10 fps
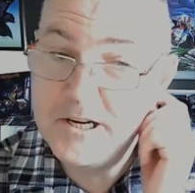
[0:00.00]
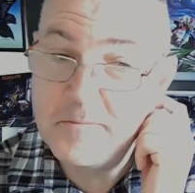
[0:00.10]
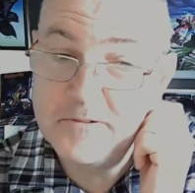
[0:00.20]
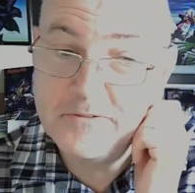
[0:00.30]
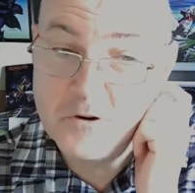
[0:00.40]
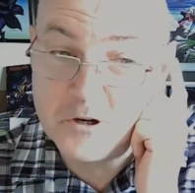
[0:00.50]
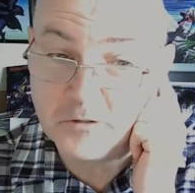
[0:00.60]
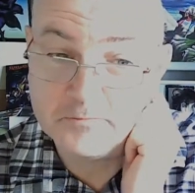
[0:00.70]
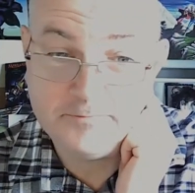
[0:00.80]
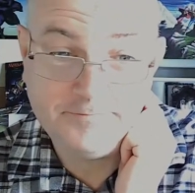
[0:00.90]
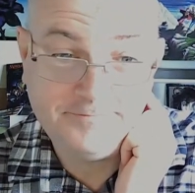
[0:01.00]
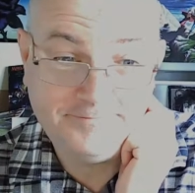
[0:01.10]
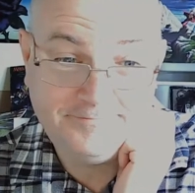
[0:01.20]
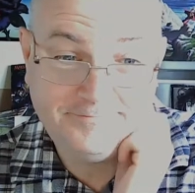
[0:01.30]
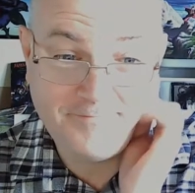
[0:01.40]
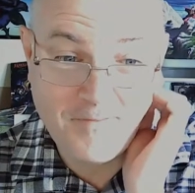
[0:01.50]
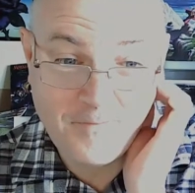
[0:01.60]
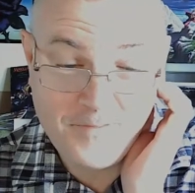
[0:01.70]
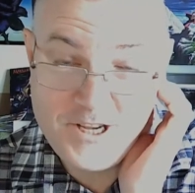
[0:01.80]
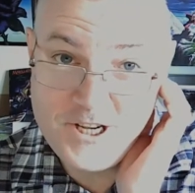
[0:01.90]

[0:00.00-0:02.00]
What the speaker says: four. This is the